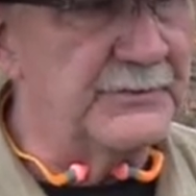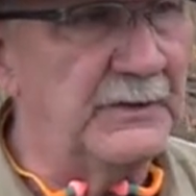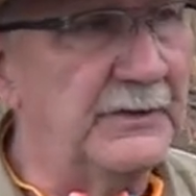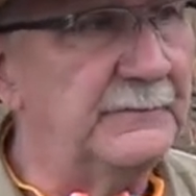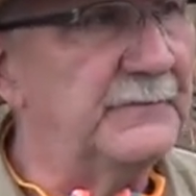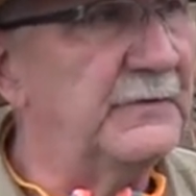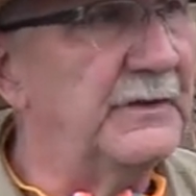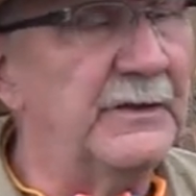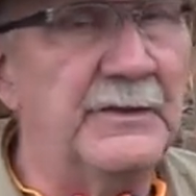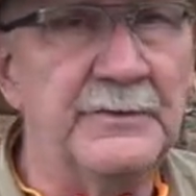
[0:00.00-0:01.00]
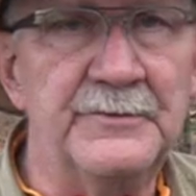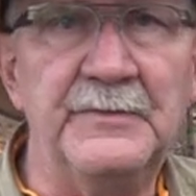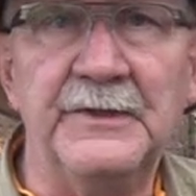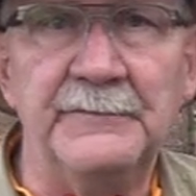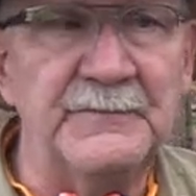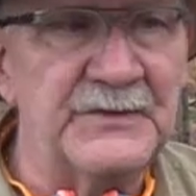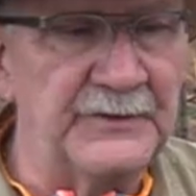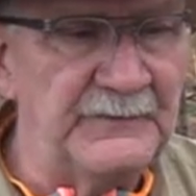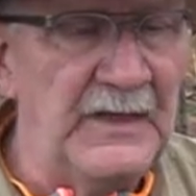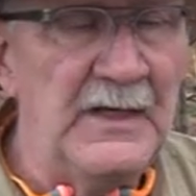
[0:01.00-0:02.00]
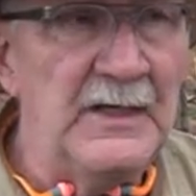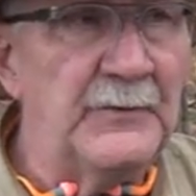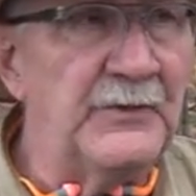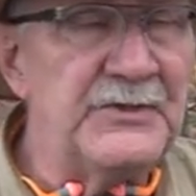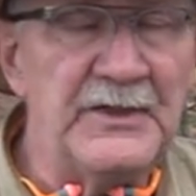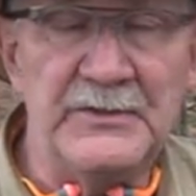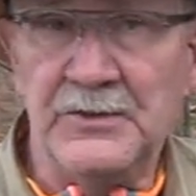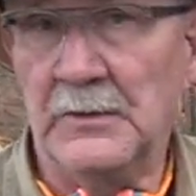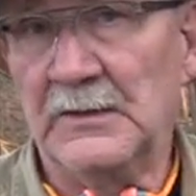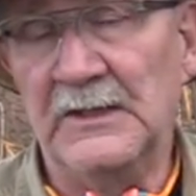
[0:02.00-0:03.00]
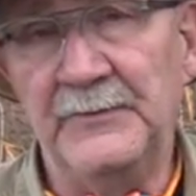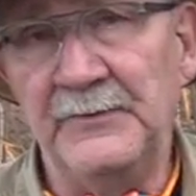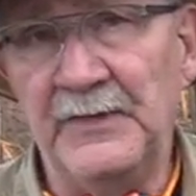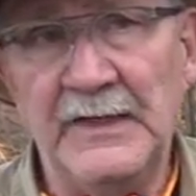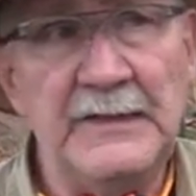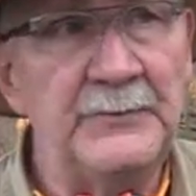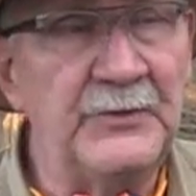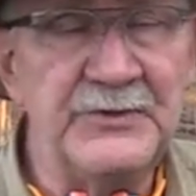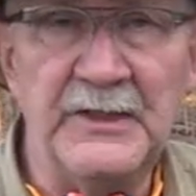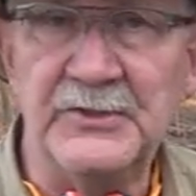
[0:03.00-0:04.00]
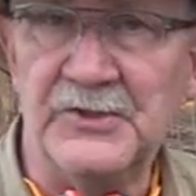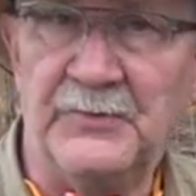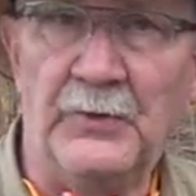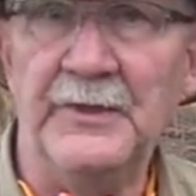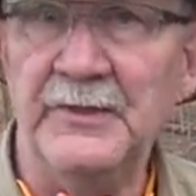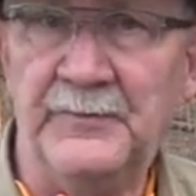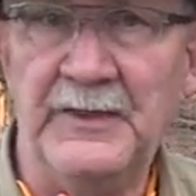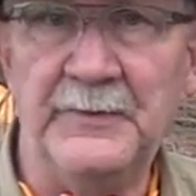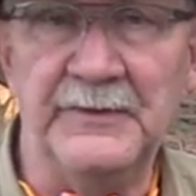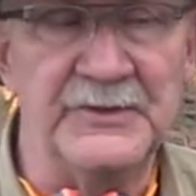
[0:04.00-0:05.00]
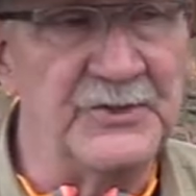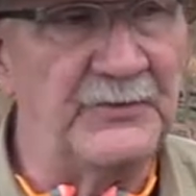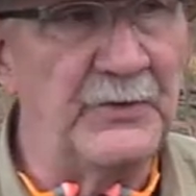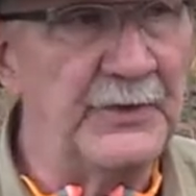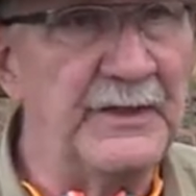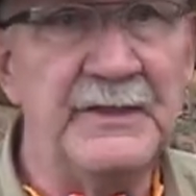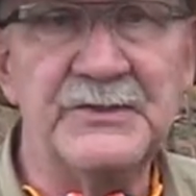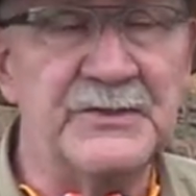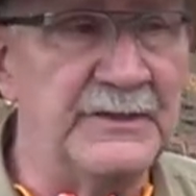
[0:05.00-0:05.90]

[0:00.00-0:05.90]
really really hard to beat. So appreciate y'all coming by. Appreciate you supporting the people that support us.